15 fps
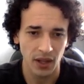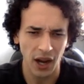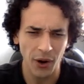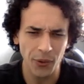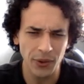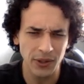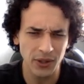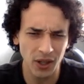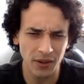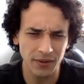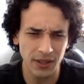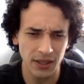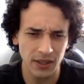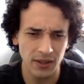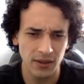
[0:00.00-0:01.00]
How to
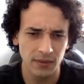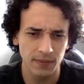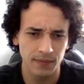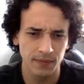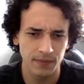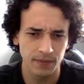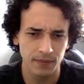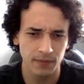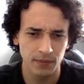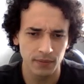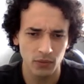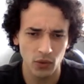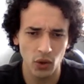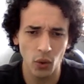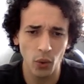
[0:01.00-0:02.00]
resolve this?
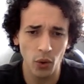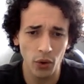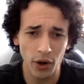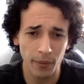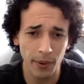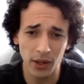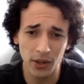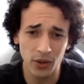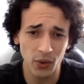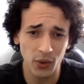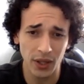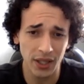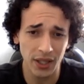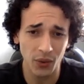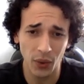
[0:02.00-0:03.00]
Don't worry about
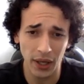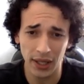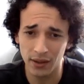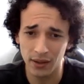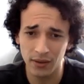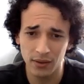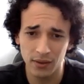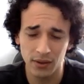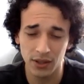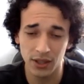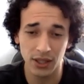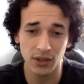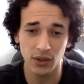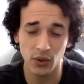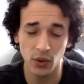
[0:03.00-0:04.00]
doing it well,
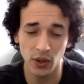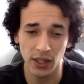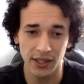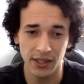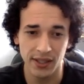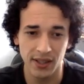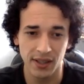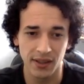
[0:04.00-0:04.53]
just do it.